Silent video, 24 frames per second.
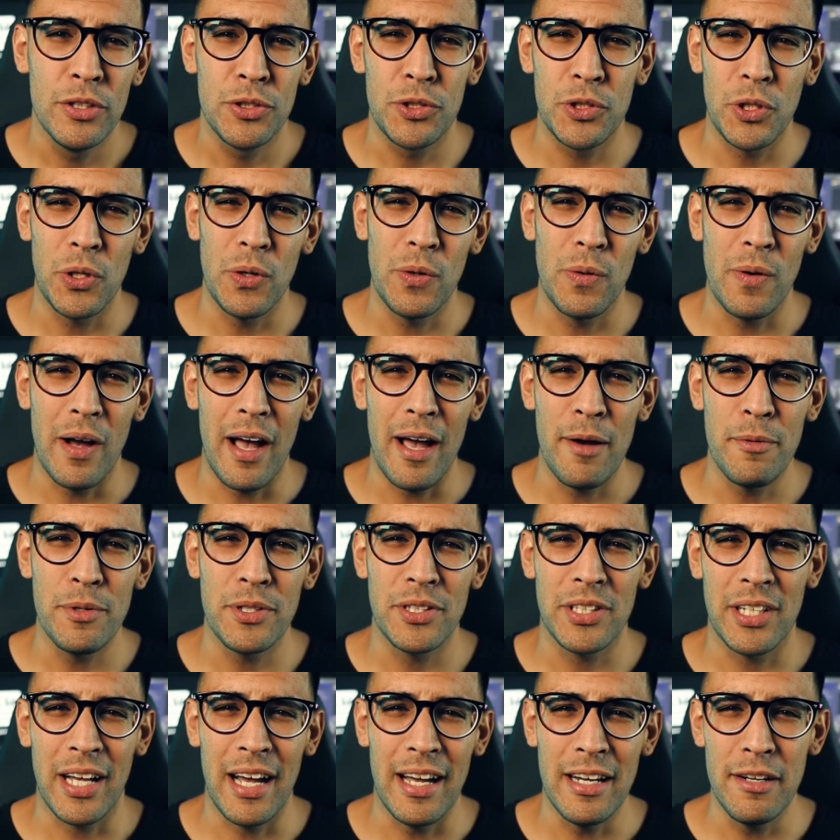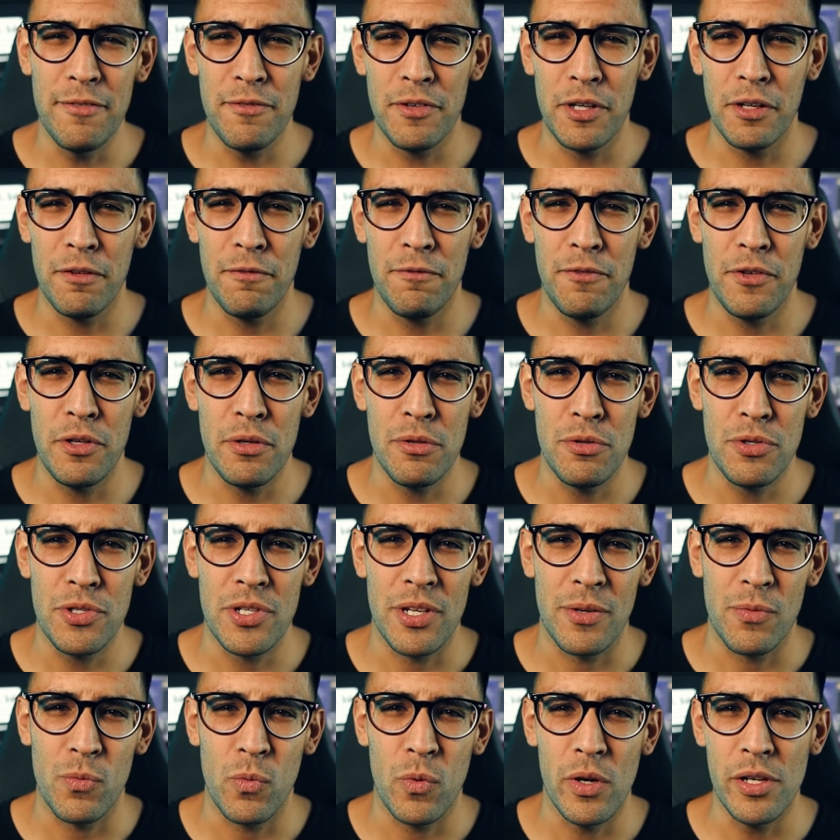So I was kind of
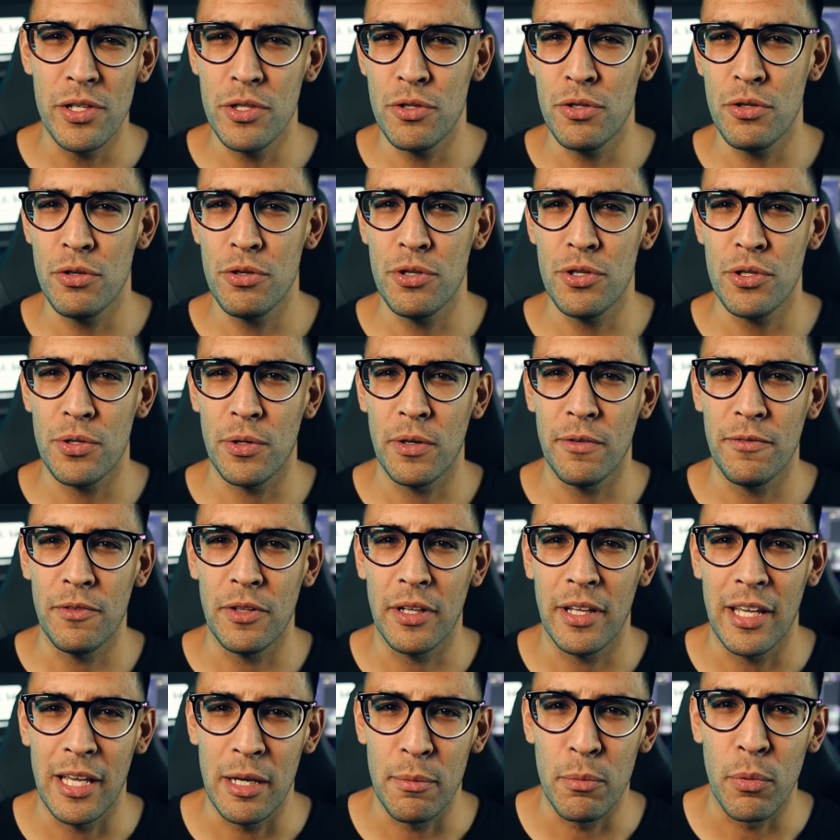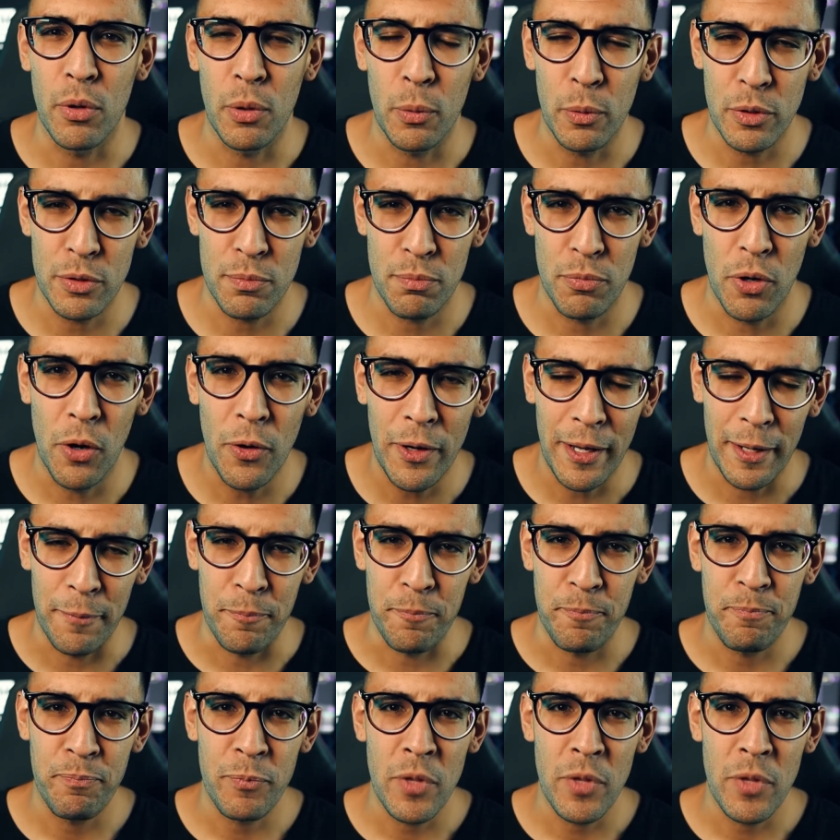confused and wasn't too sure if the keyboard was broken.